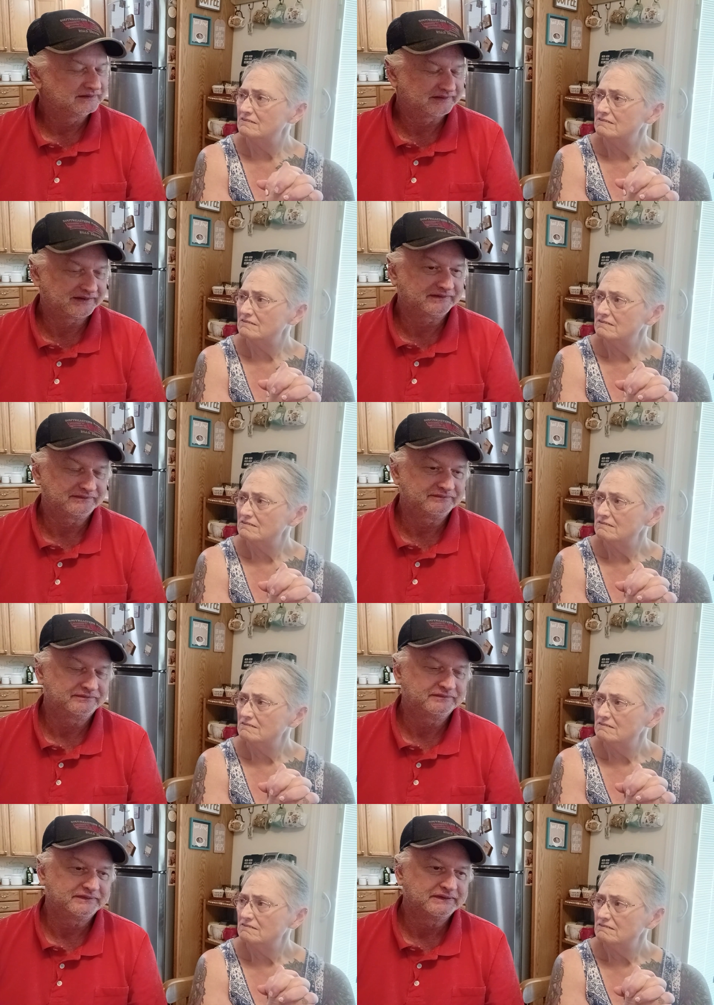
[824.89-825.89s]
Speaker 1: Yeah.
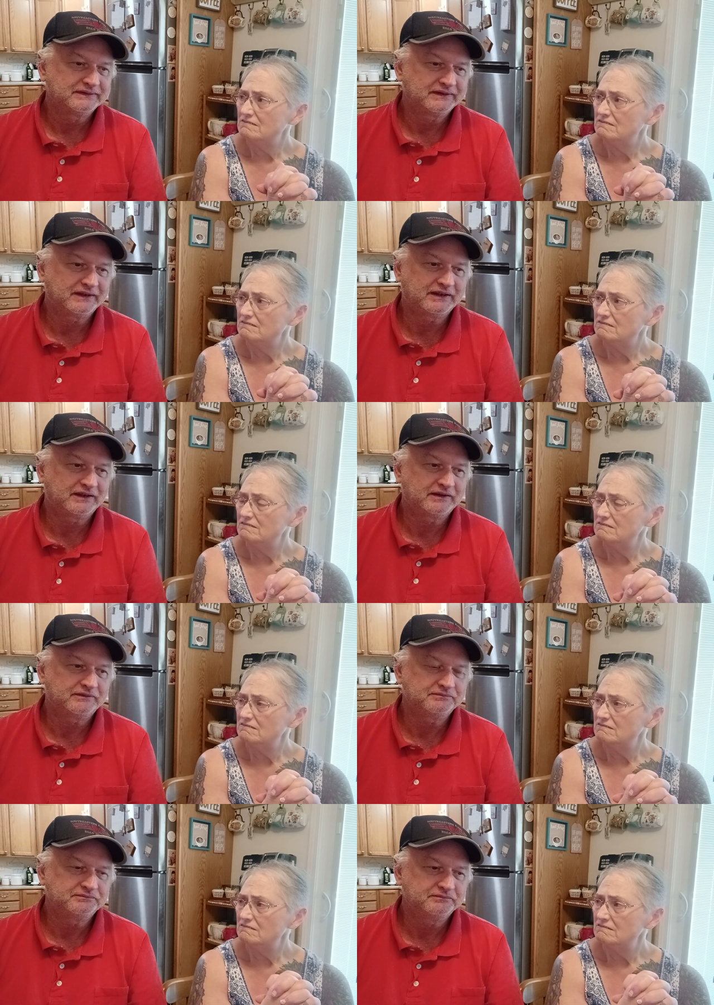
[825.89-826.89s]

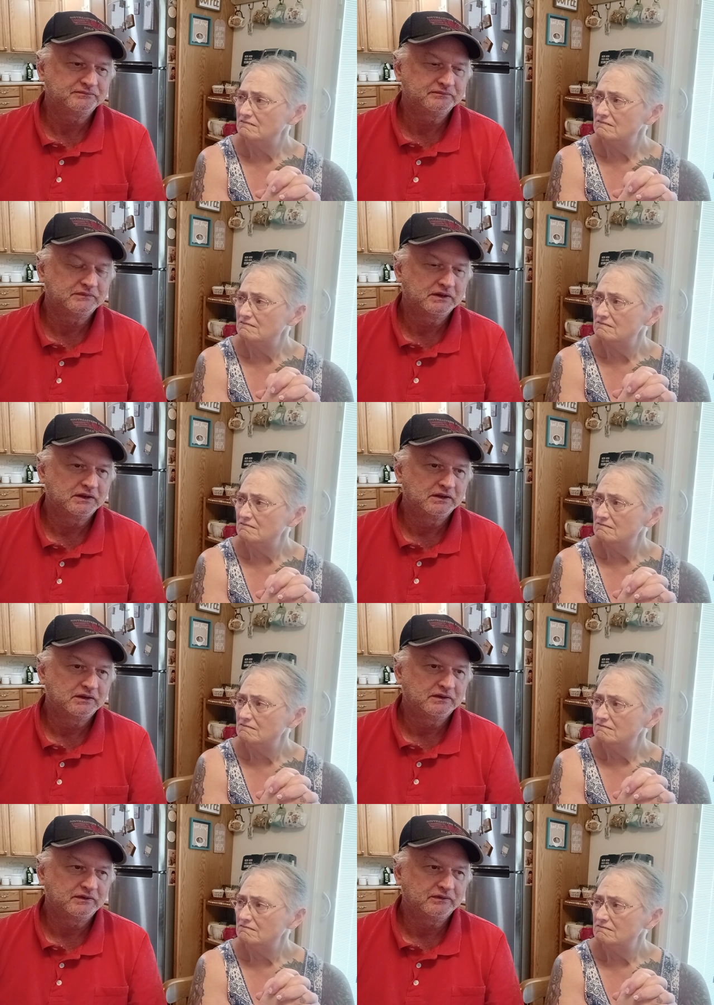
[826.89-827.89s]
Um,
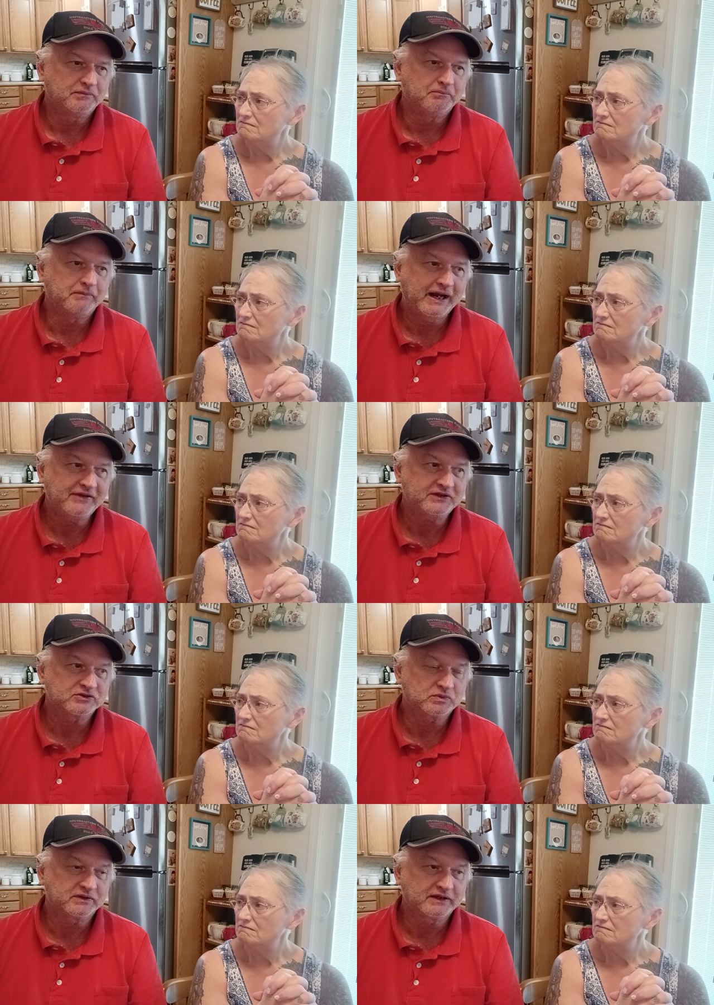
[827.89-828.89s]
math is
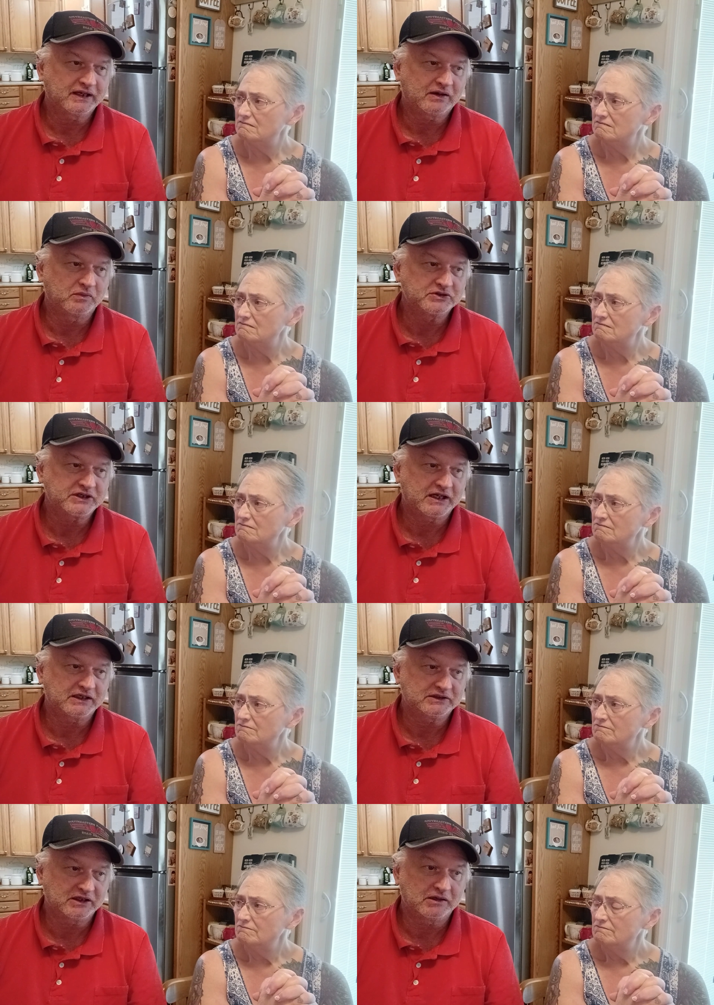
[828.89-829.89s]
one thing I wish I'd
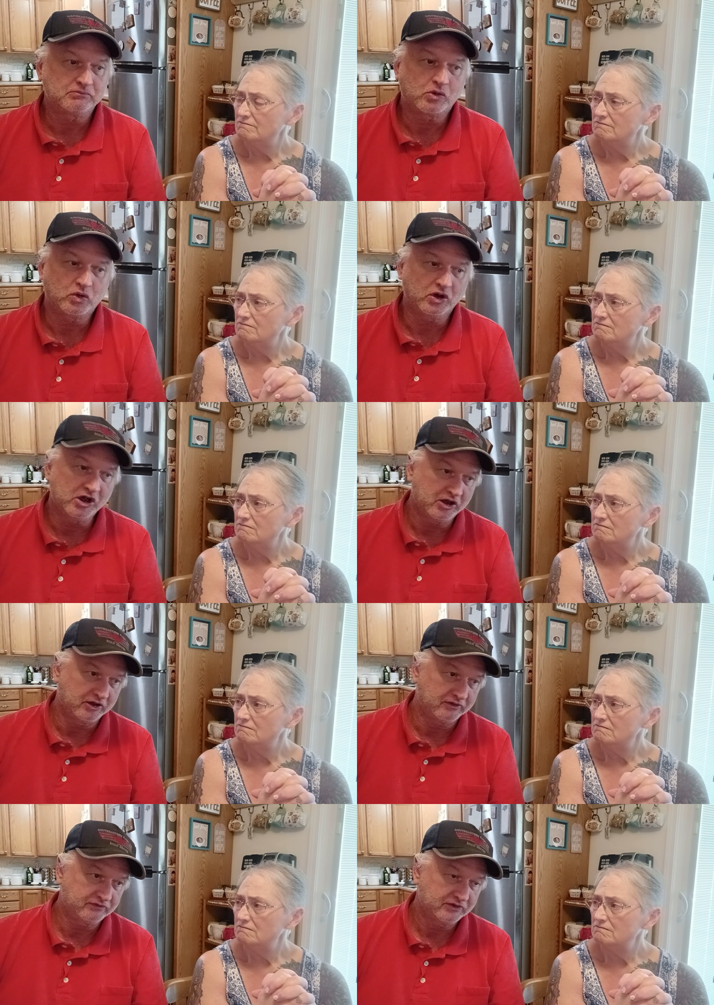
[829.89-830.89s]
have done more
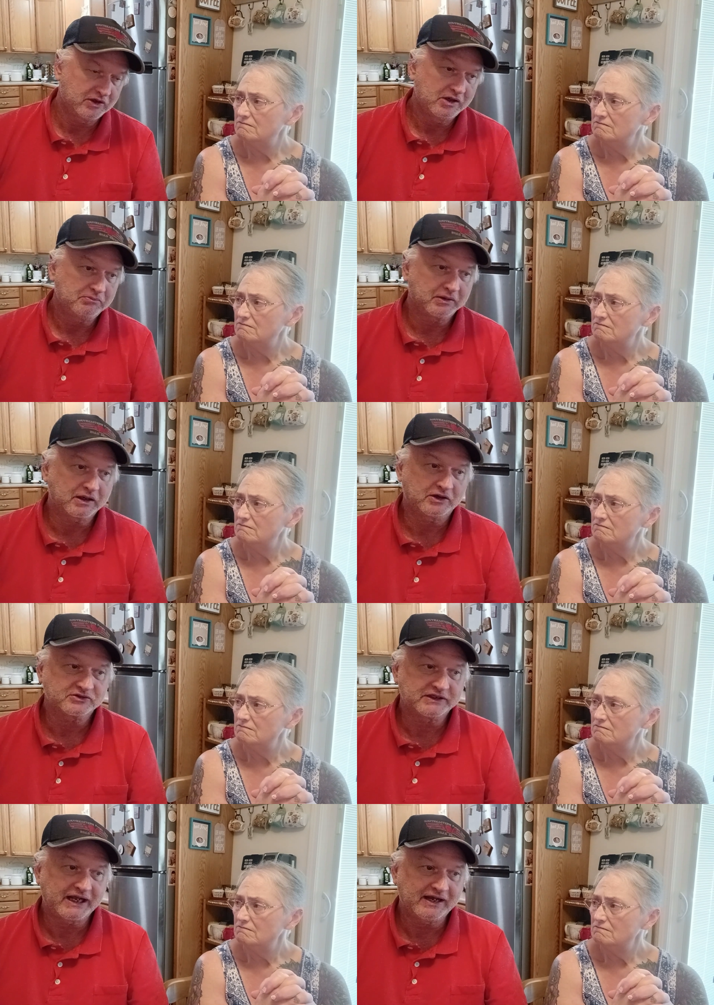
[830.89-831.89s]
of because
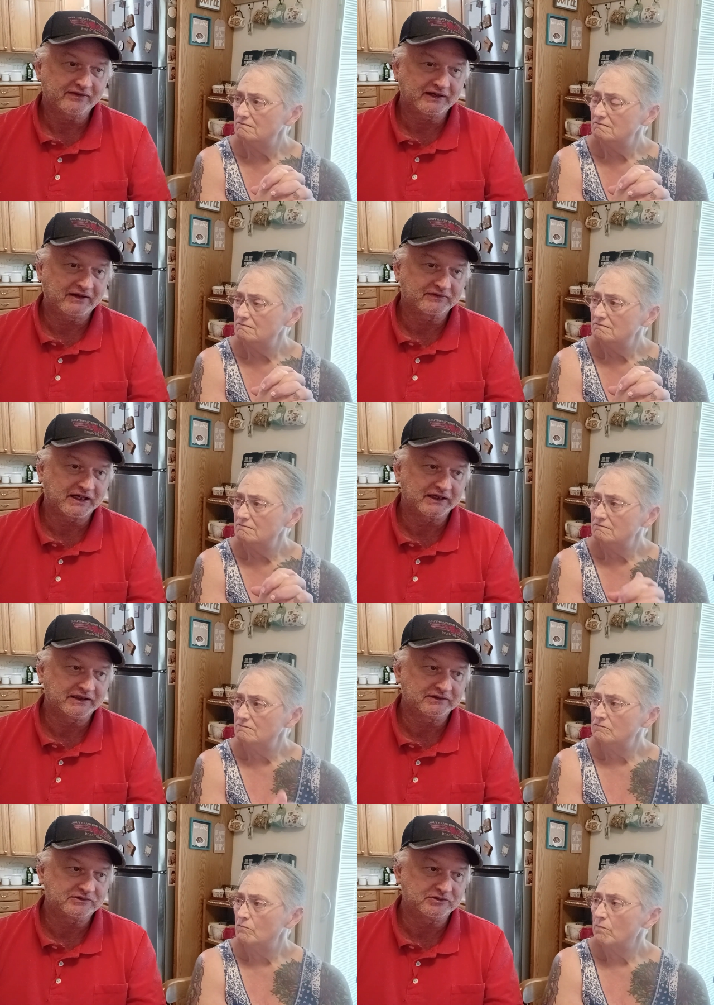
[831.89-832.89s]
now that I've got
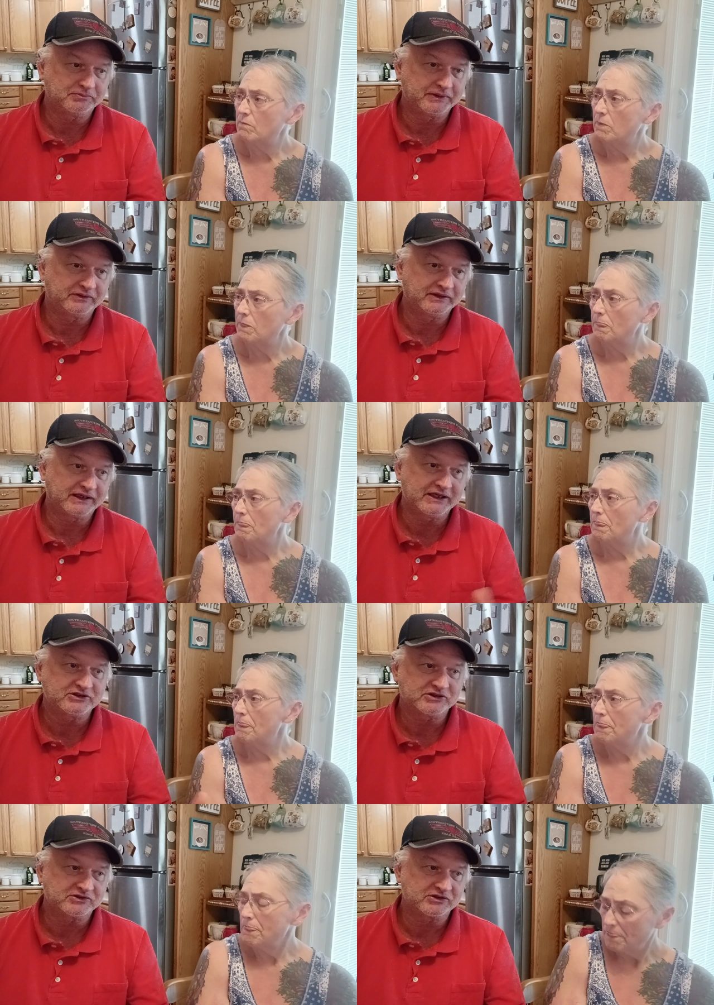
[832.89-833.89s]
into building
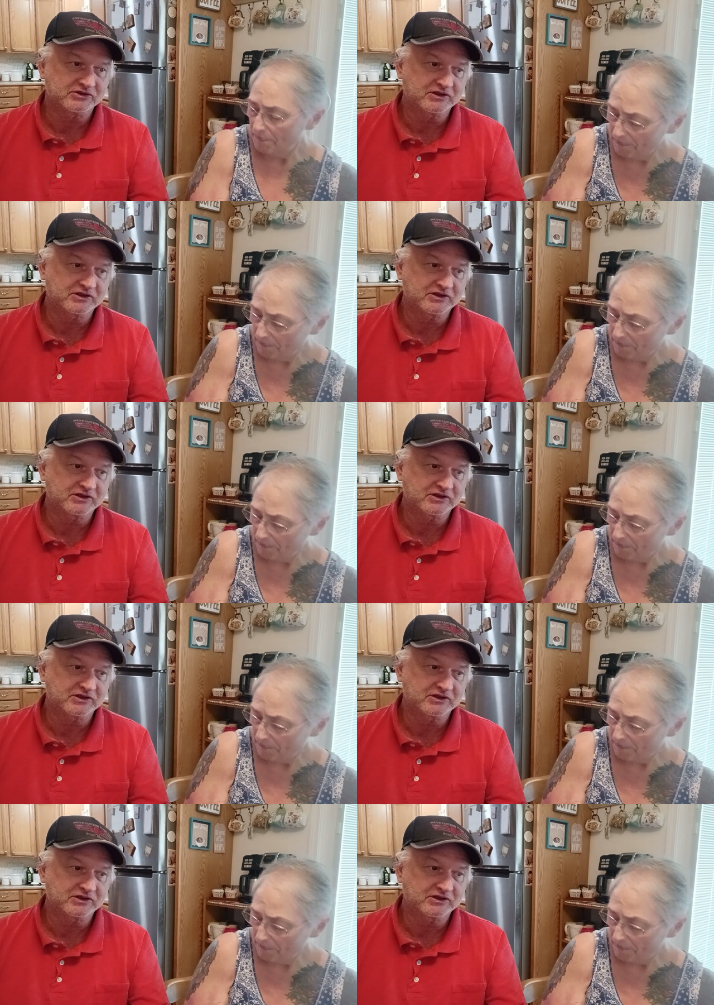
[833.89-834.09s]
engines and